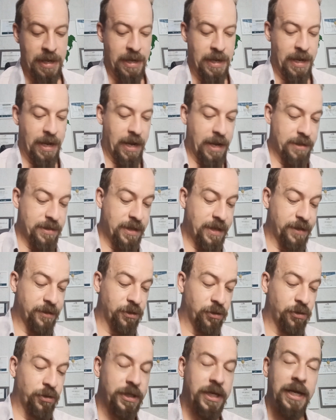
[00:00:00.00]
And
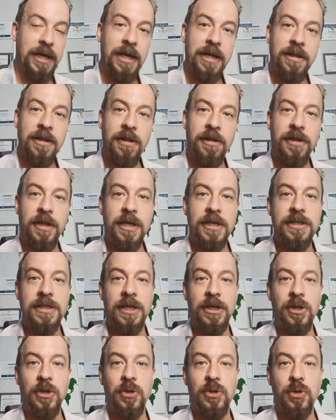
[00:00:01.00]
then looking at the things
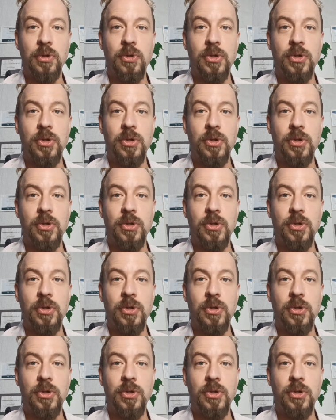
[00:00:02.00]
that you do